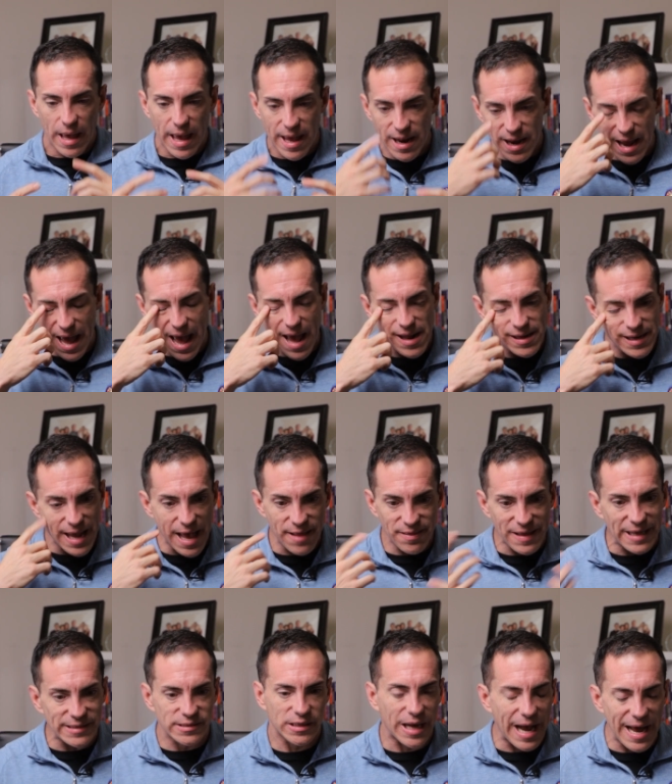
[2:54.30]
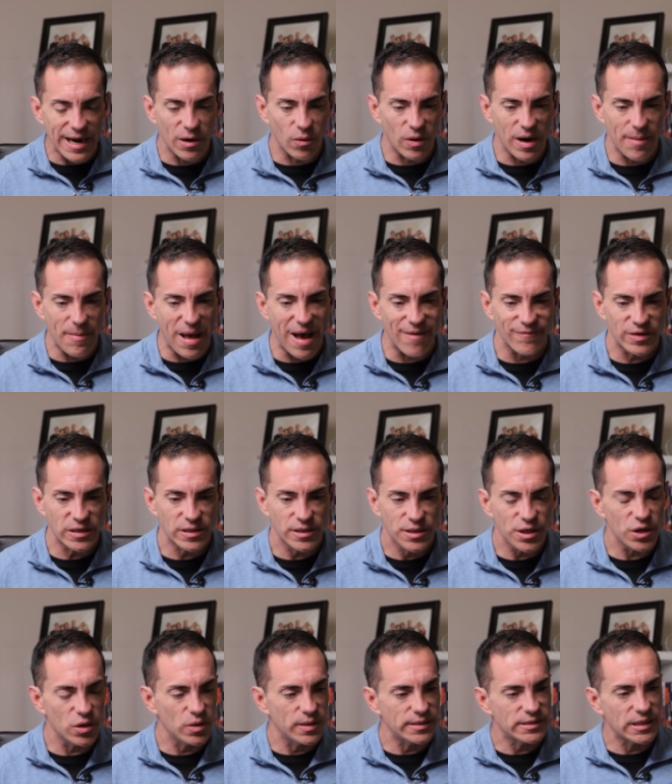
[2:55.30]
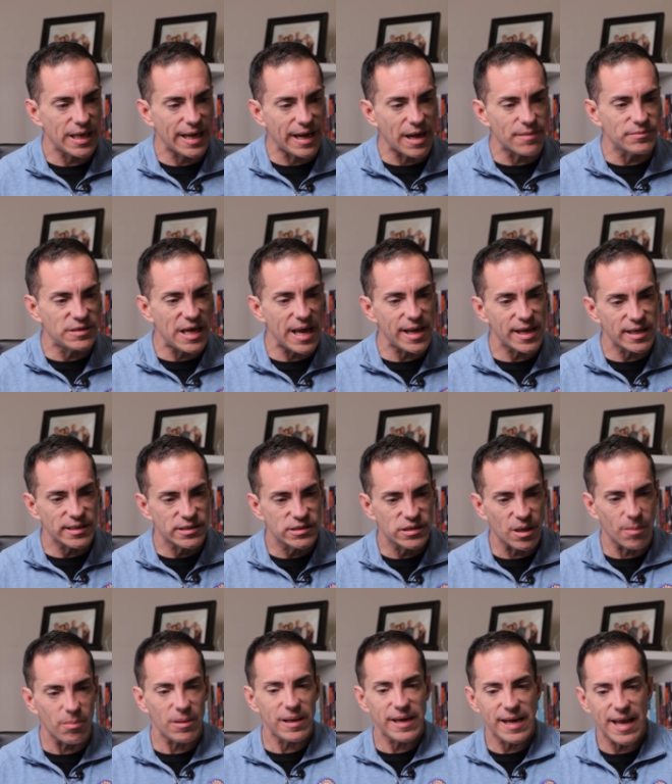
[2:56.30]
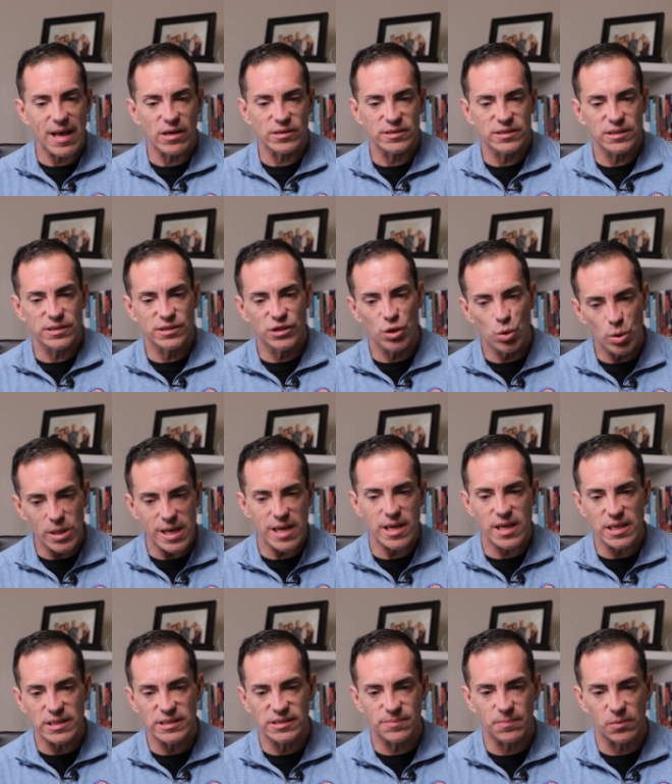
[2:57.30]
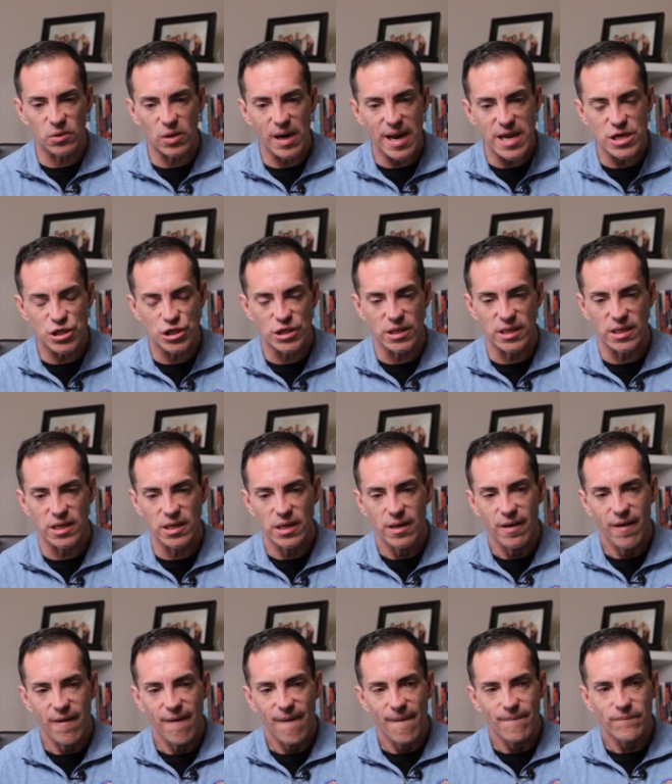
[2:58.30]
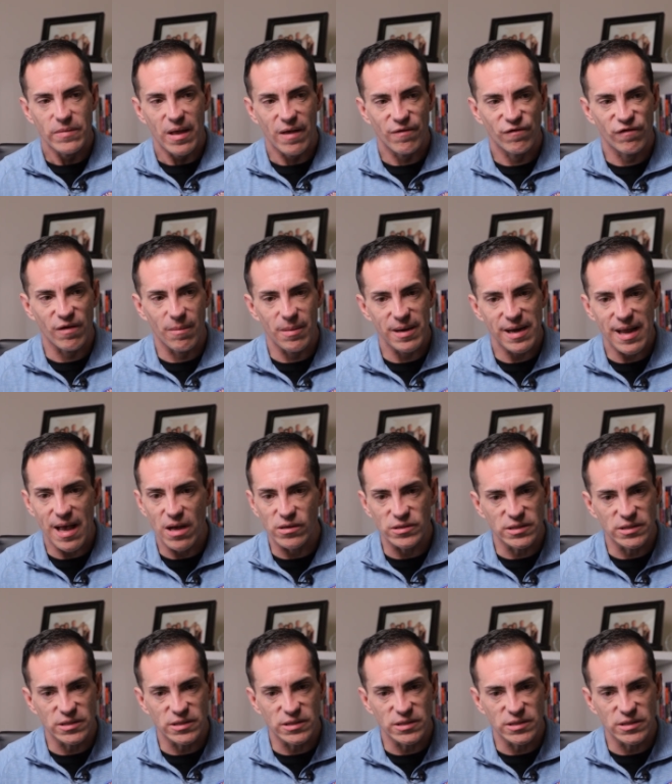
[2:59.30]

And, and yet, that's kind of what I'm having to do is like I'm taking somebody else's unique inspiration and somebody